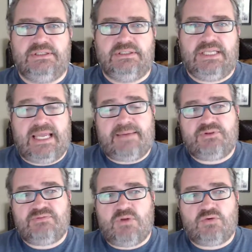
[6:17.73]
It
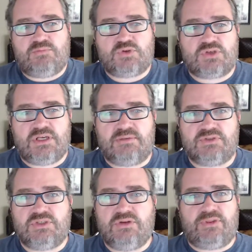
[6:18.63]
happens multiple
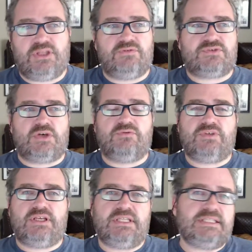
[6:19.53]
times and you think you've
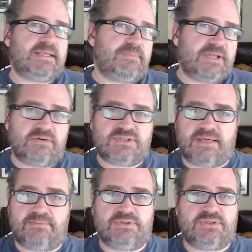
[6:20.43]
solved it and then something else
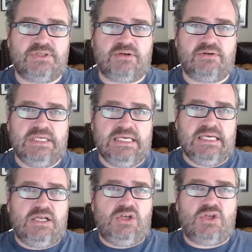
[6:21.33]
happens, you know.
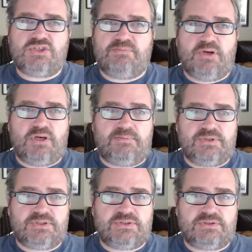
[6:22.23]
Loss of
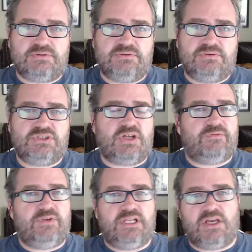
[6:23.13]
purpose, you
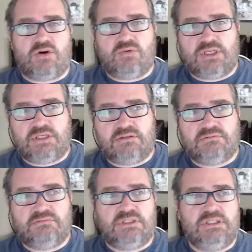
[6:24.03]
start feeling older,
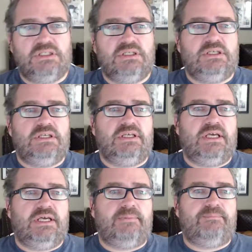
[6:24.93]

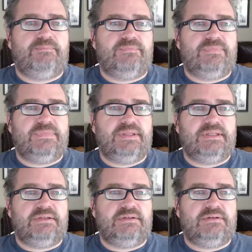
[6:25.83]
you
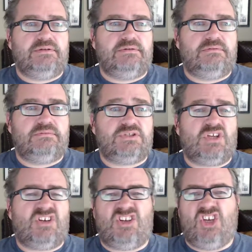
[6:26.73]

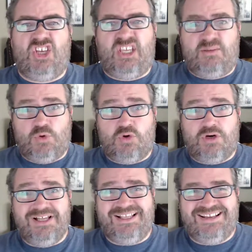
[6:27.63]
start hurting
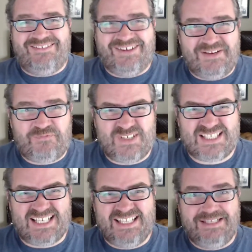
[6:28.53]
more, right?
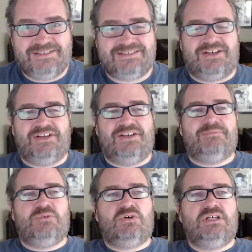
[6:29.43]
Physically start
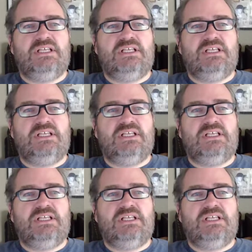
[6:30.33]
hurting more.